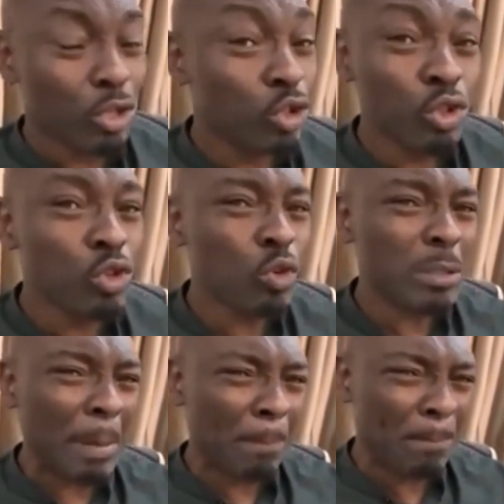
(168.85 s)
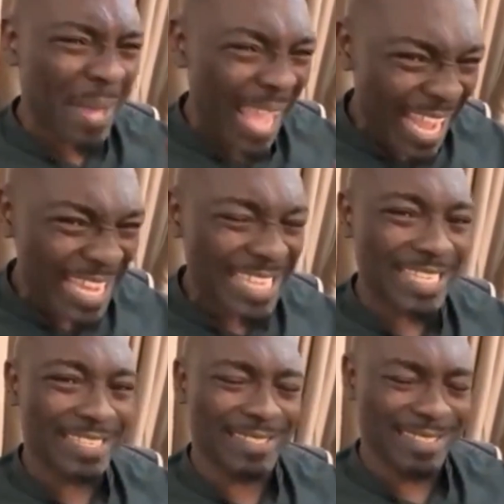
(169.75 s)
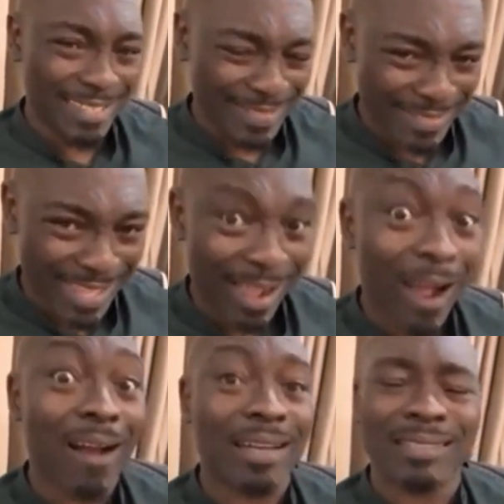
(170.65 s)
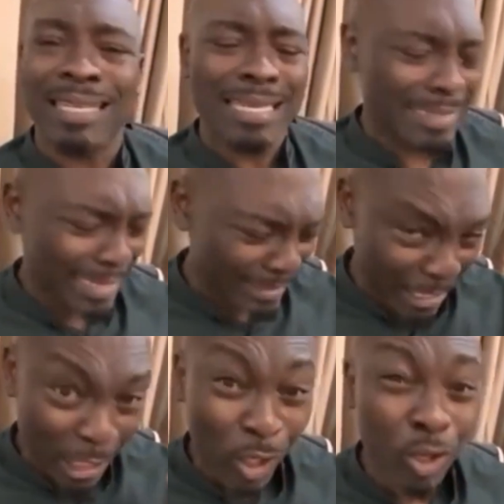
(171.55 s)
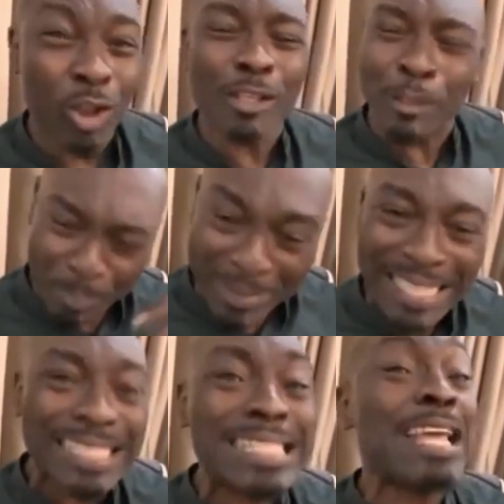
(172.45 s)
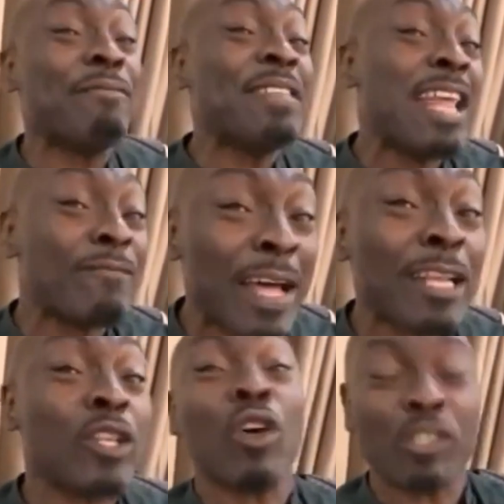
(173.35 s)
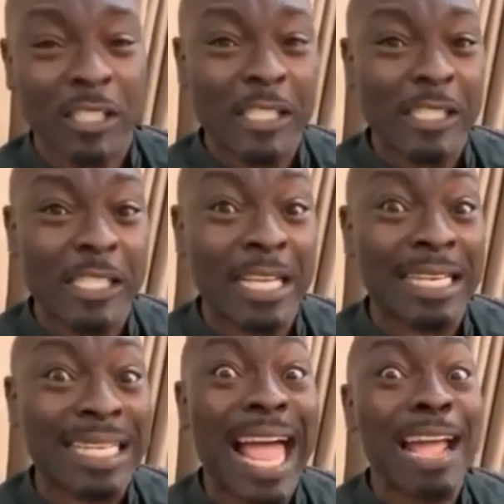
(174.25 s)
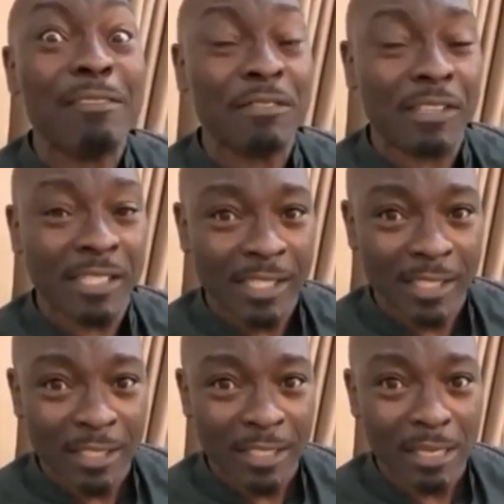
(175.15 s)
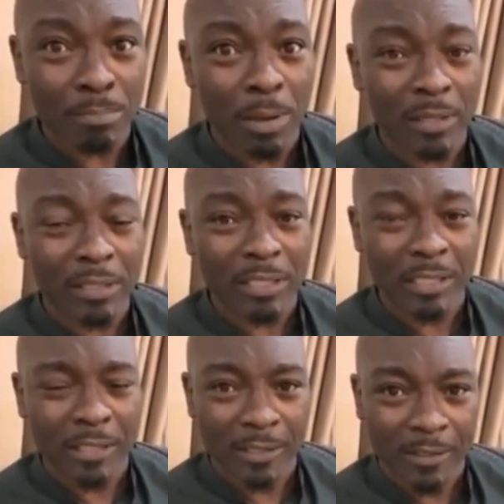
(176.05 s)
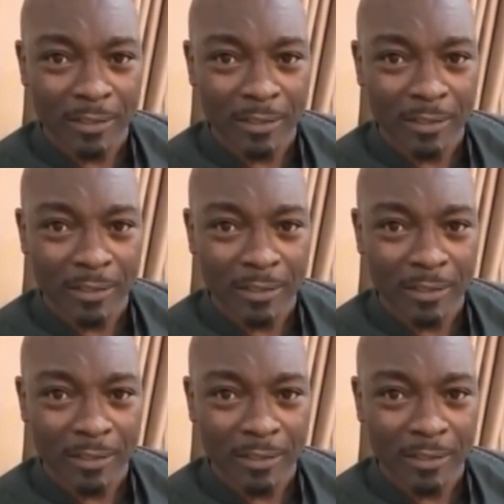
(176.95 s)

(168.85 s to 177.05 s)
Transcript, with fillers: Do you know the pain in their heart that they lost places they've never lost since their lives in politics?